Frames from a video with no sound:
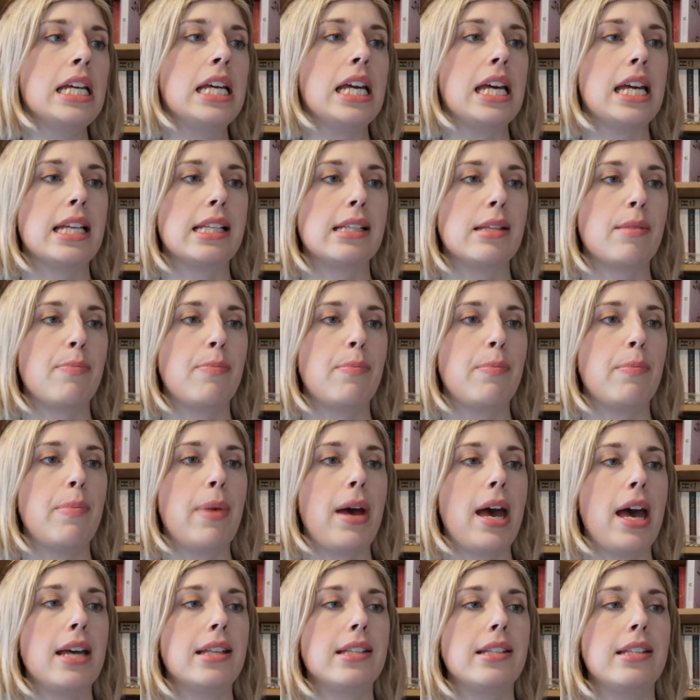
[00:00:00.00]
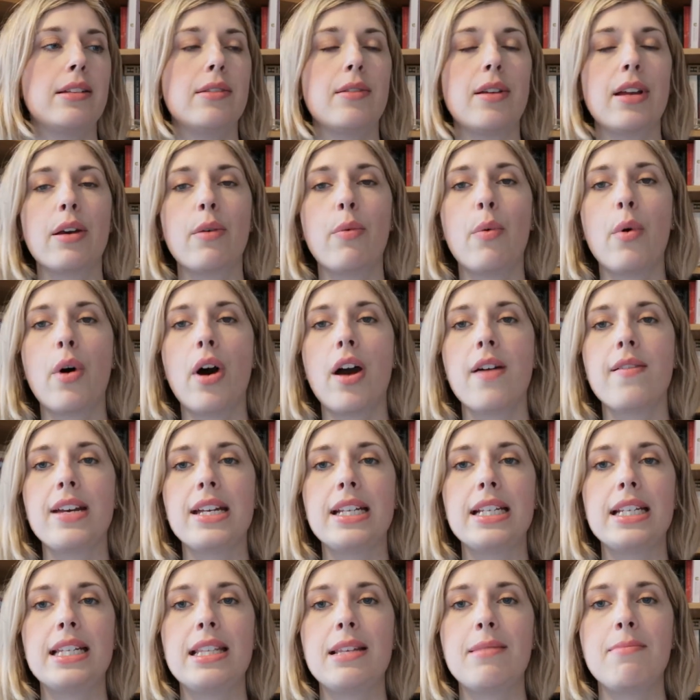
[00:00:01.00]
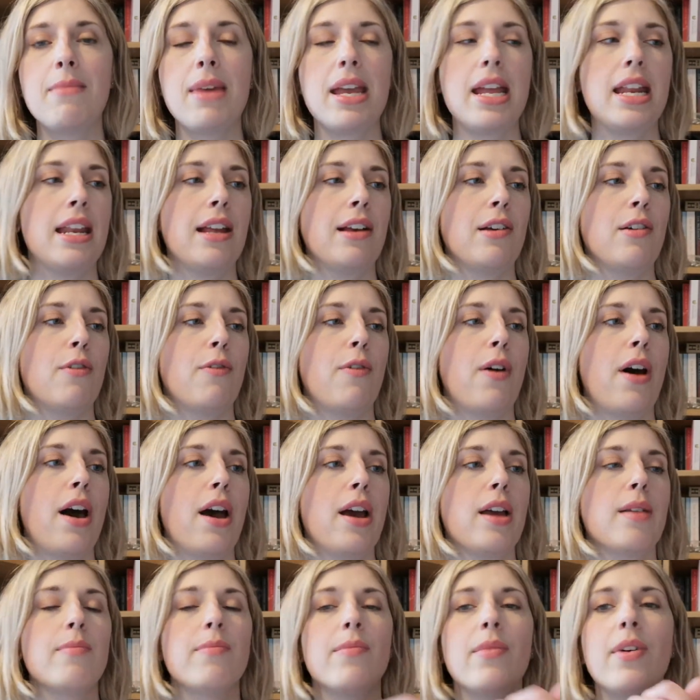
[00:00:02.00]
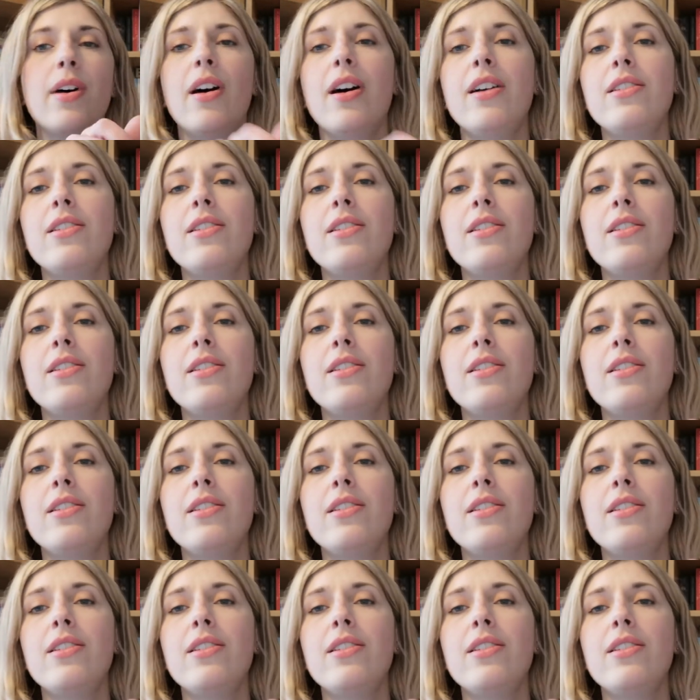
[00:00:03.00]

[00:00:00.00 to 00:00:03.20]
It is a personal inquiry into the meaning of home.